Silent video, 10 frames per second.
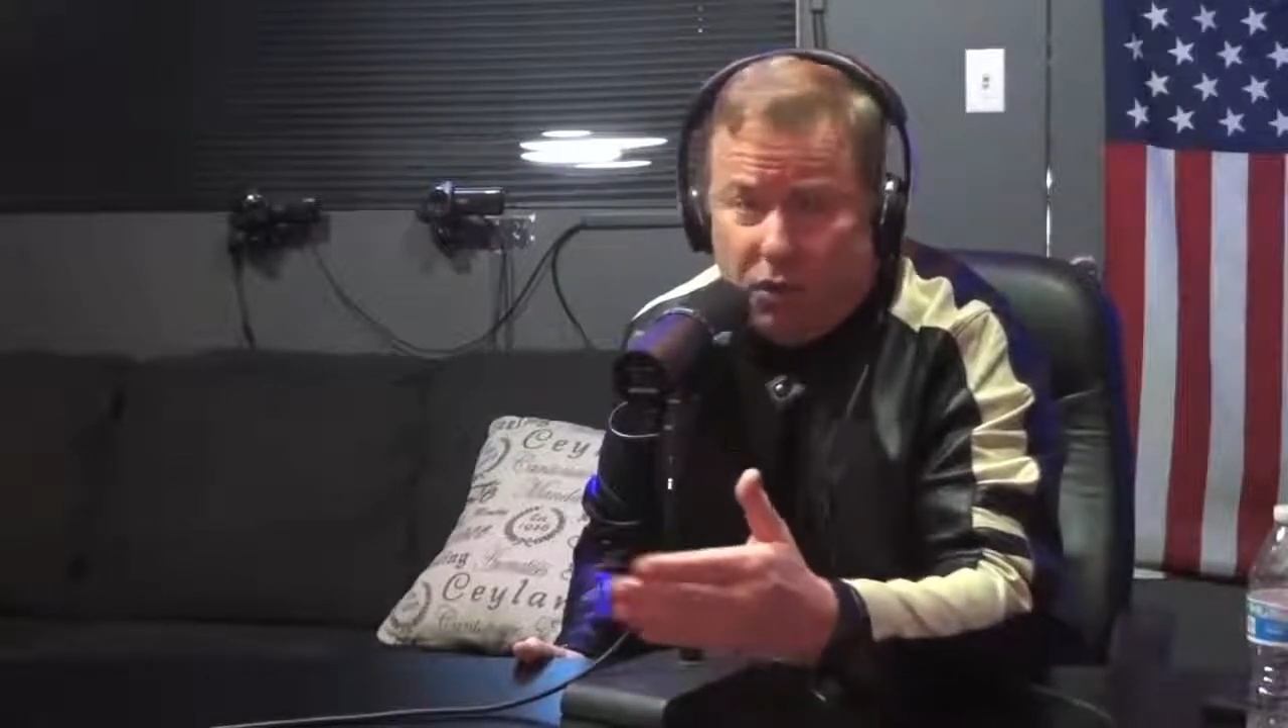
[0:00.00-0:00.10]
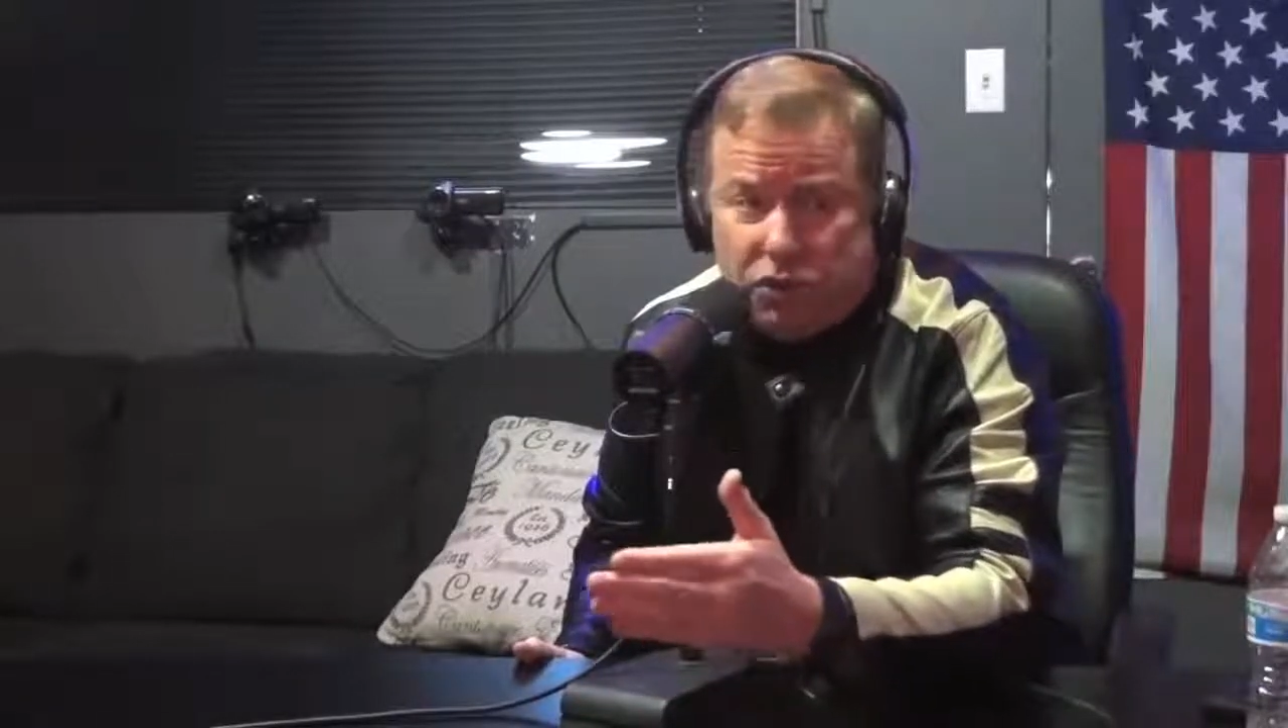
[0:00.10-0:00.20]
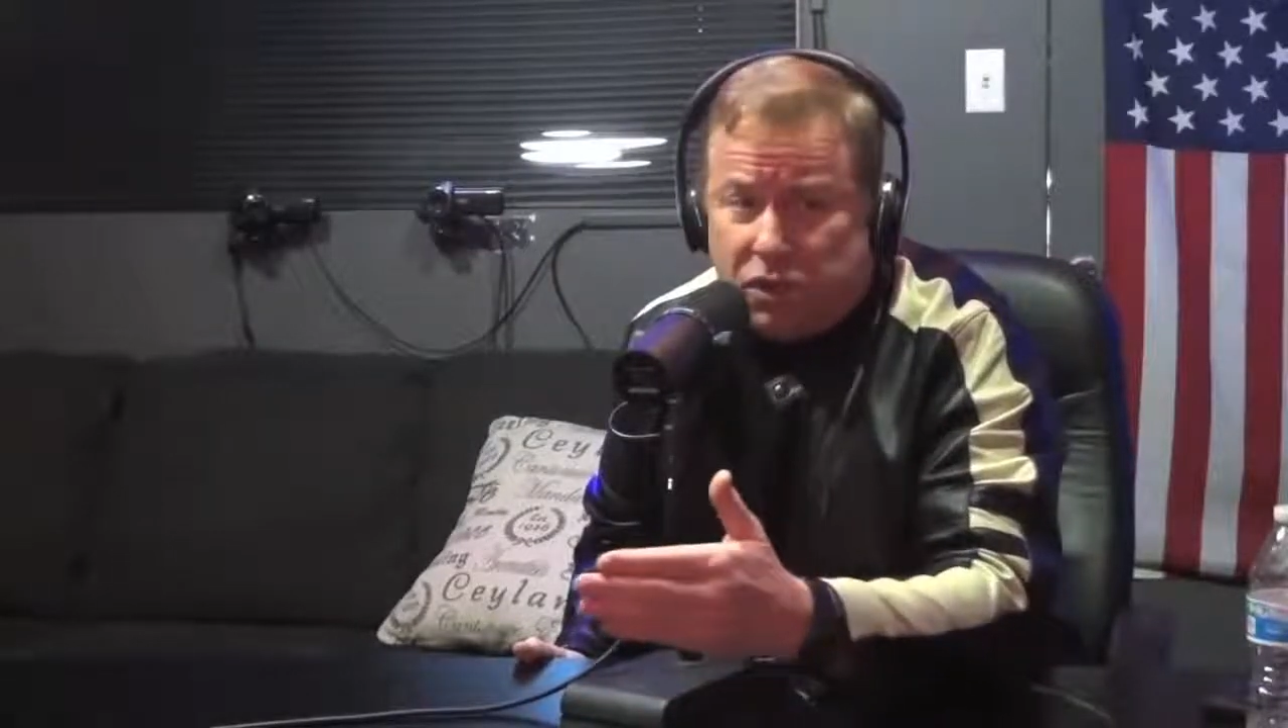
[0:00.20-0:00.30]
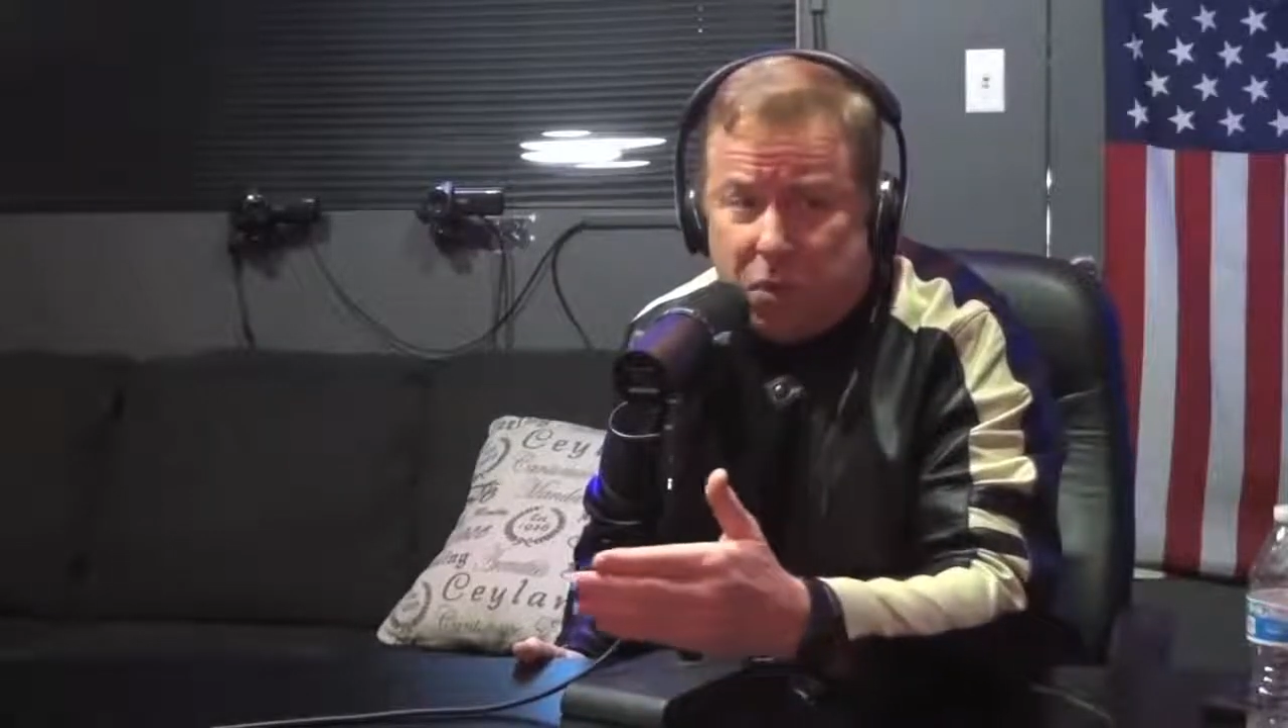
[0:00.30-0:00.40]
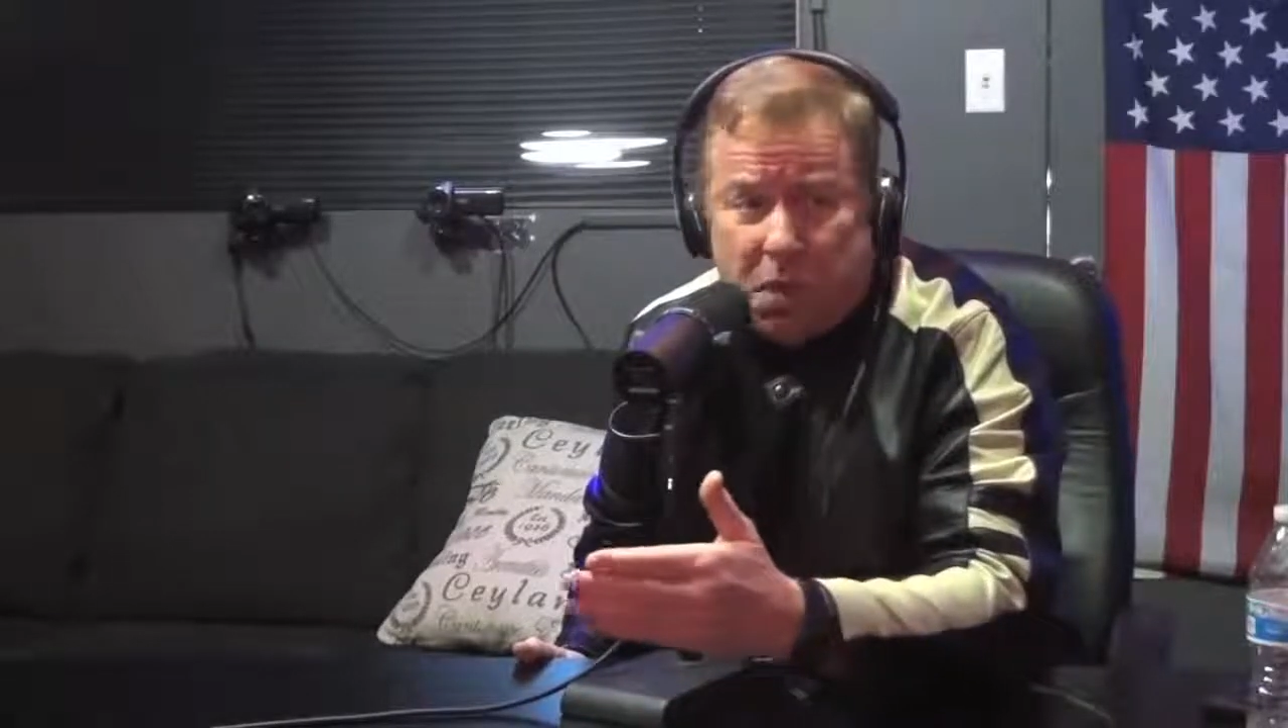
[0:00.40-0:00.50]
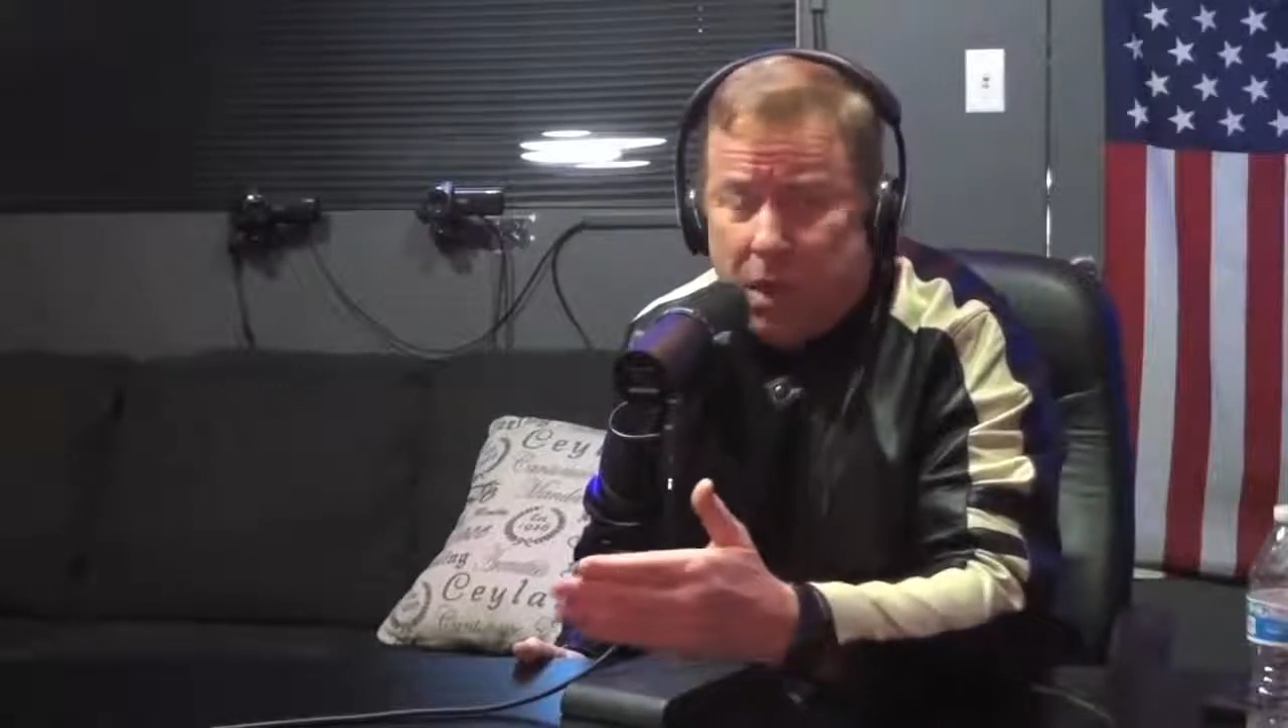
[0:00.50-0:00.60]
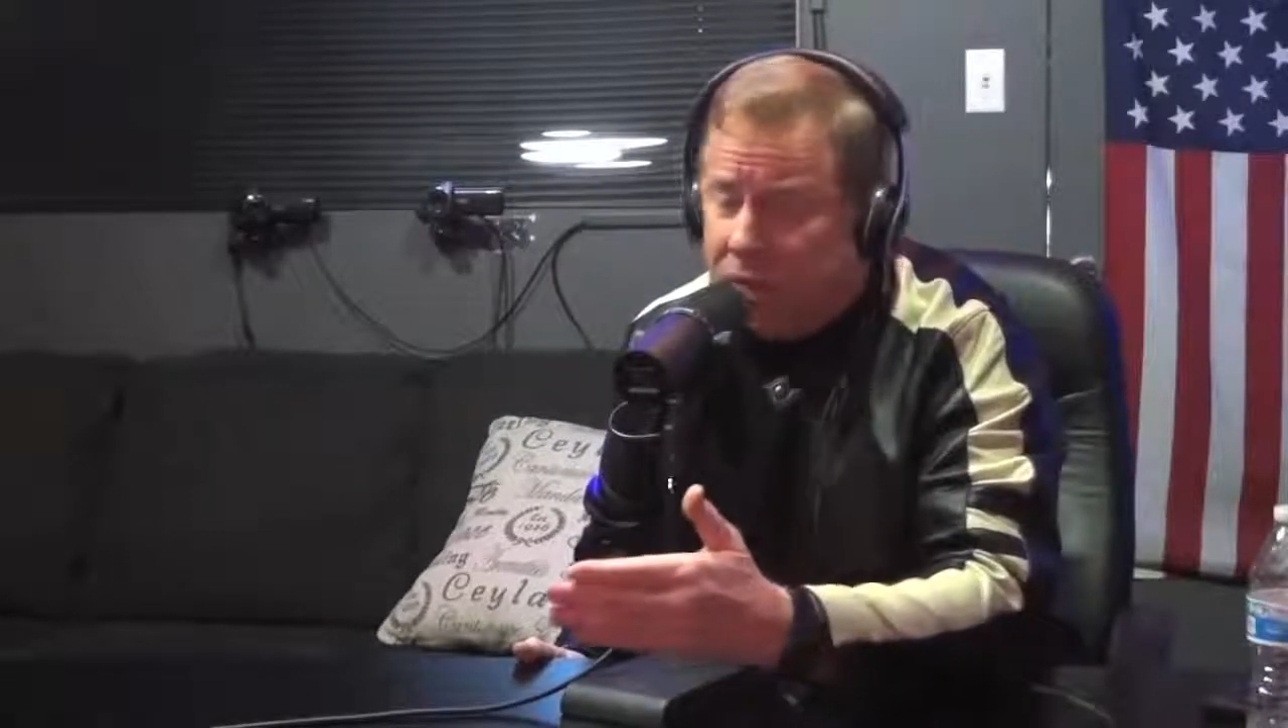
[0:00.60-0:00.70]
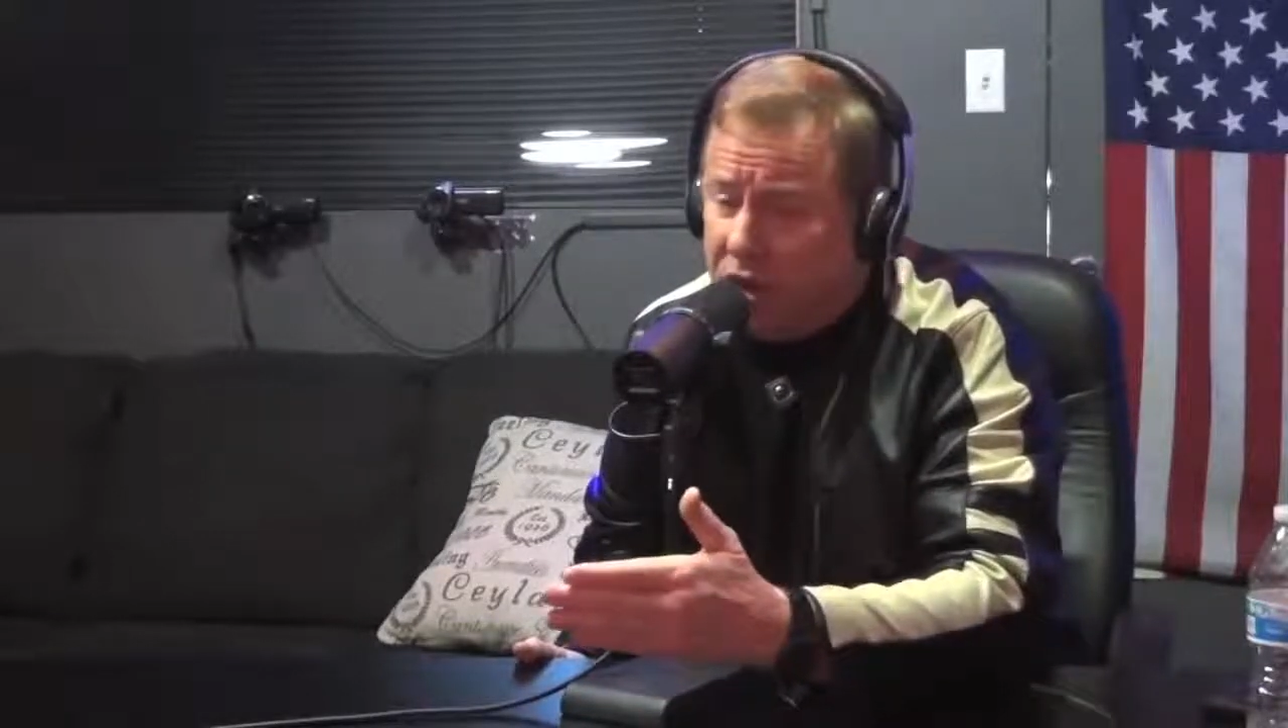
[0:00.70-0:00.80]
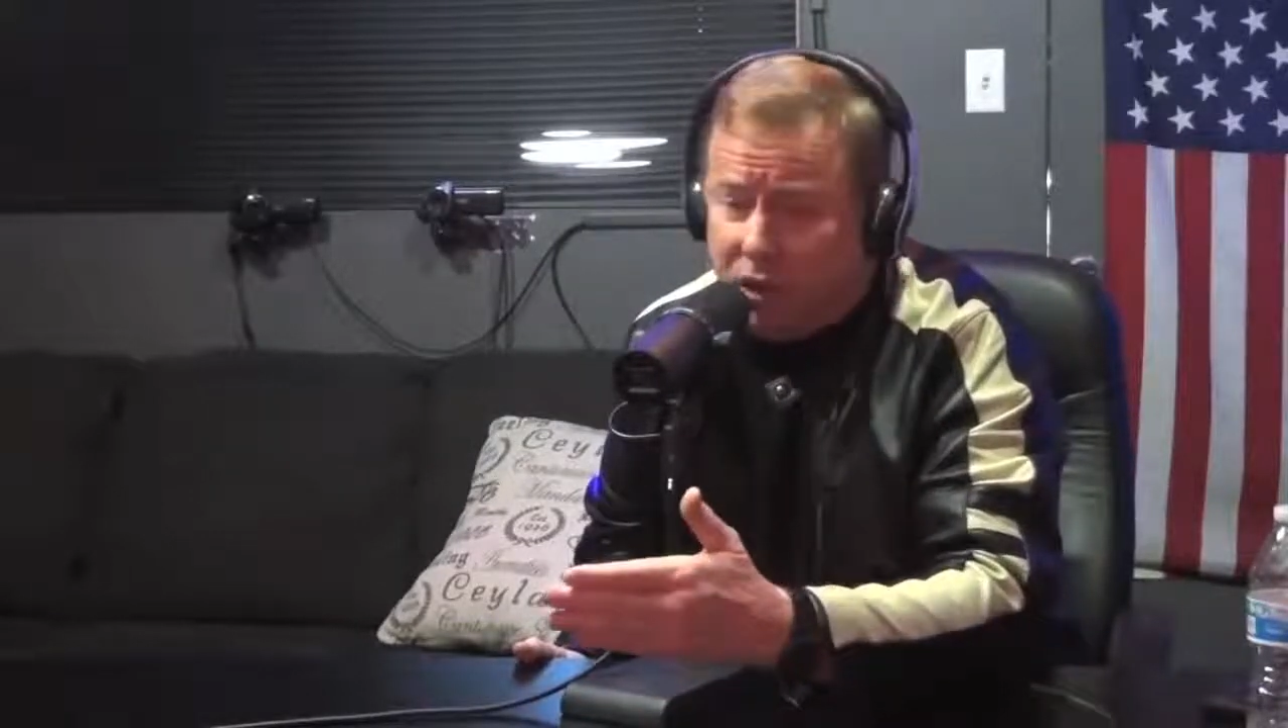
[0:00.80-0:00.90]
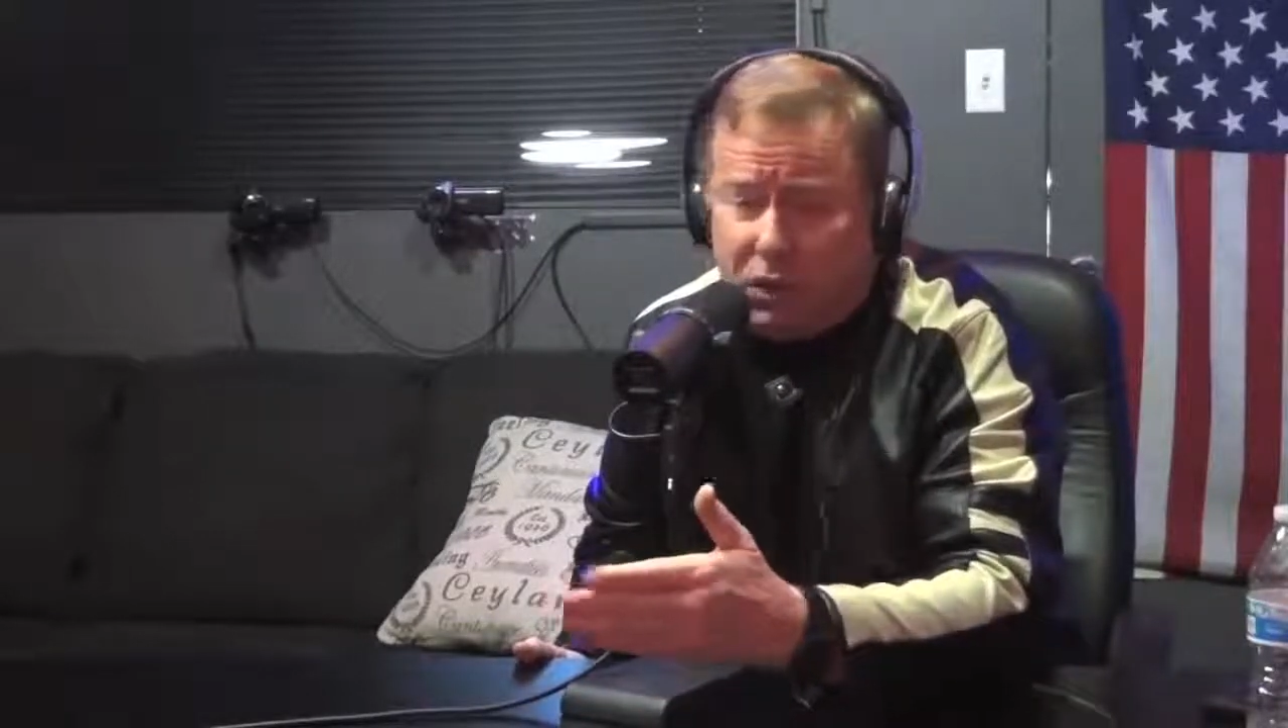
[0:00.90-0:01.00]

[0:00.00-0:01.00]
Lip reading: There's some clubs that